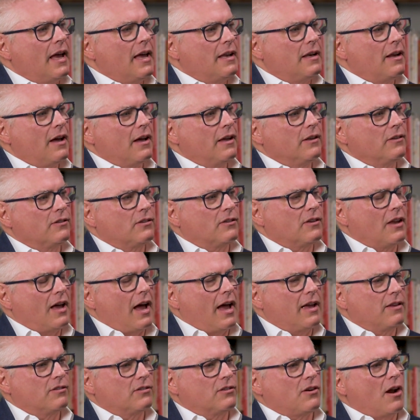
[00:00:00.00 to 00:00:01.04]
And I
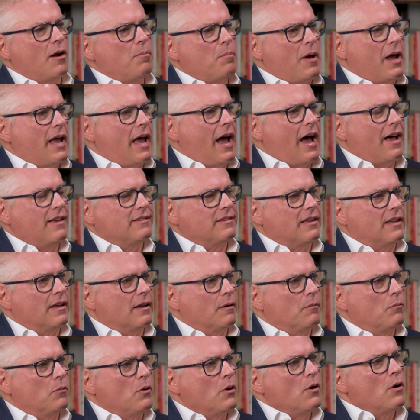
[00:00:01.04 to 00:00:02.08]
start by asking
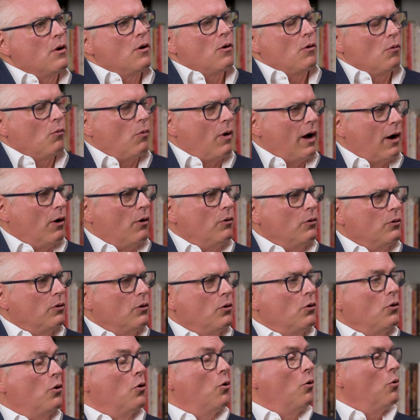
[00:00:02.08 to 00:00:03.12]
them, well,
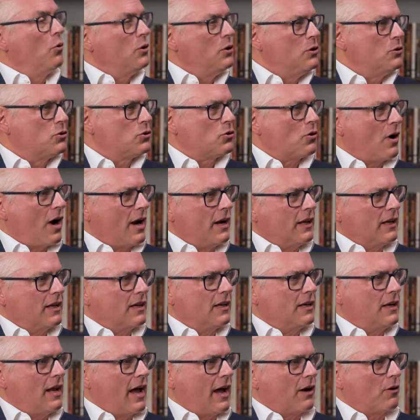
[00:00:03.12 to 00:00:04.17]
who are you trying to
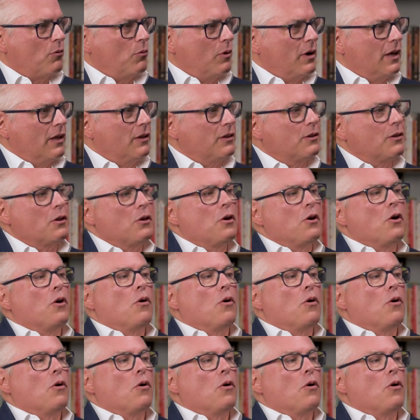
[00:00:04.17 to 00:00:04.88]
connect with?